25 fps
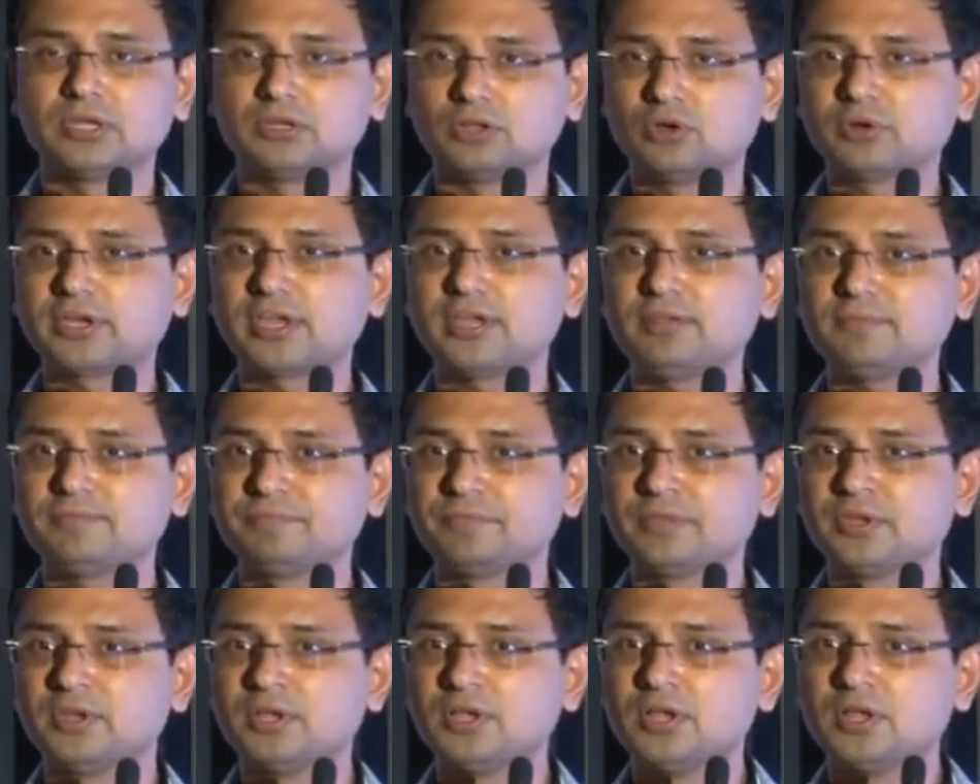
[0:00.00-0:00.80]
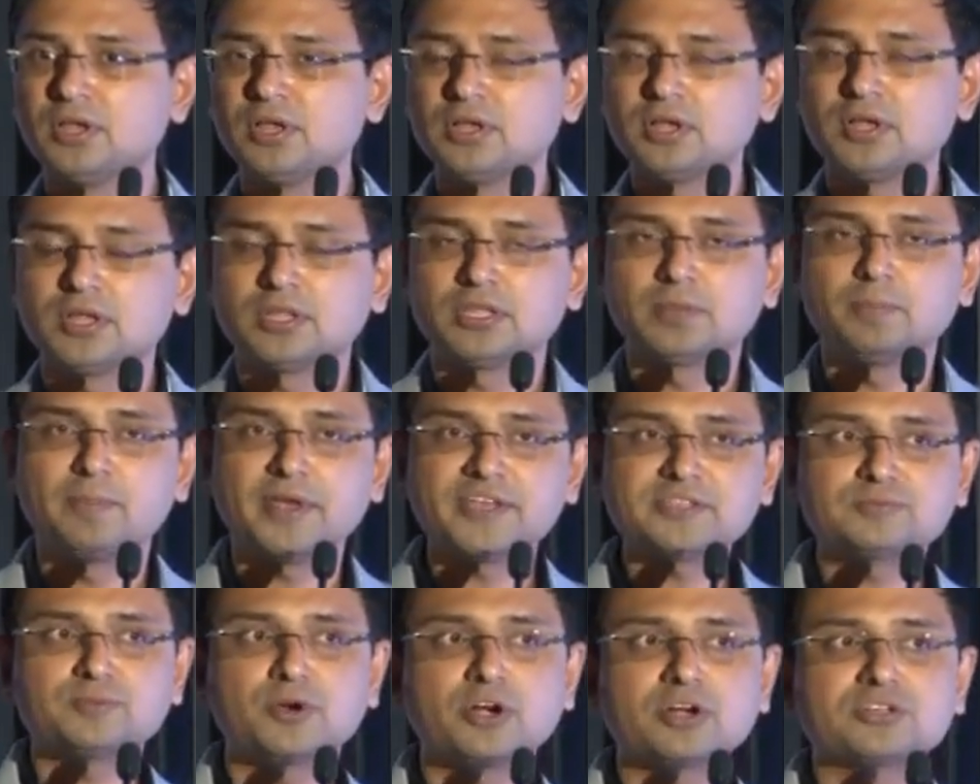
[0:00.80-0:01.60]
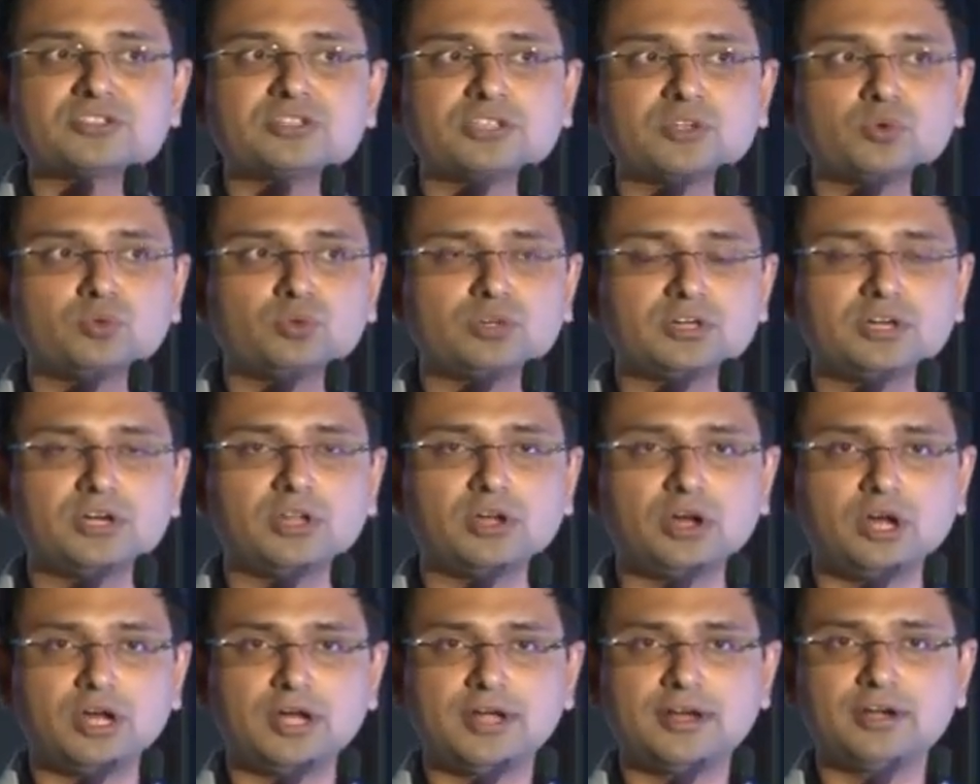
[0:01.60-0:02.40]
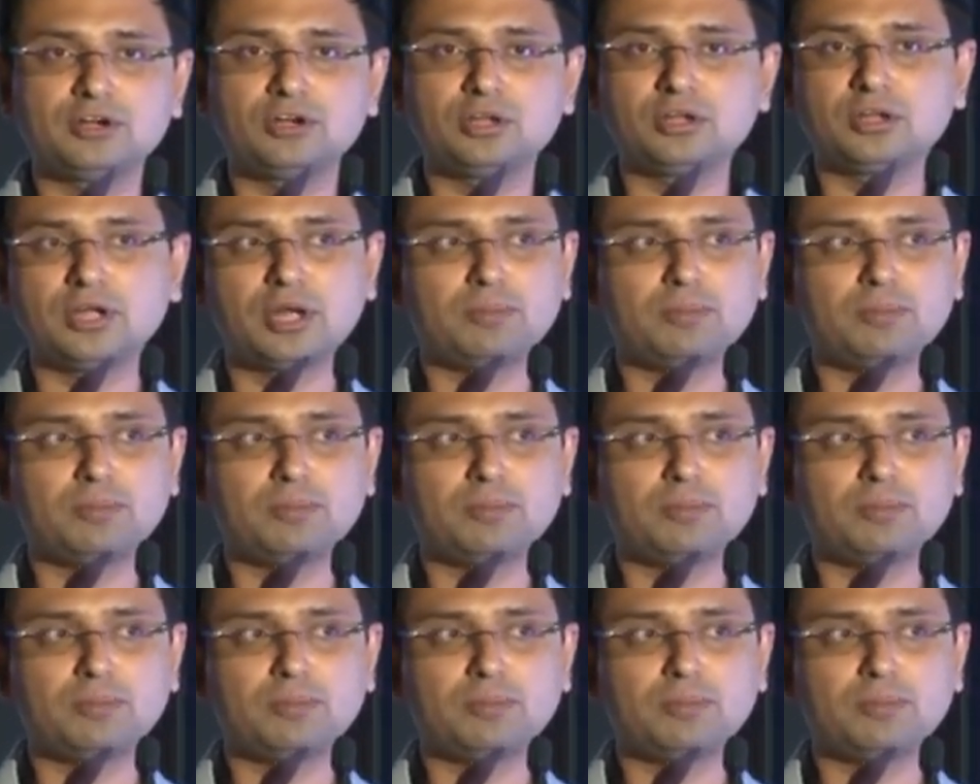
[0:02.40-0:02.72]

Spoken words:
okay? The best products in the world are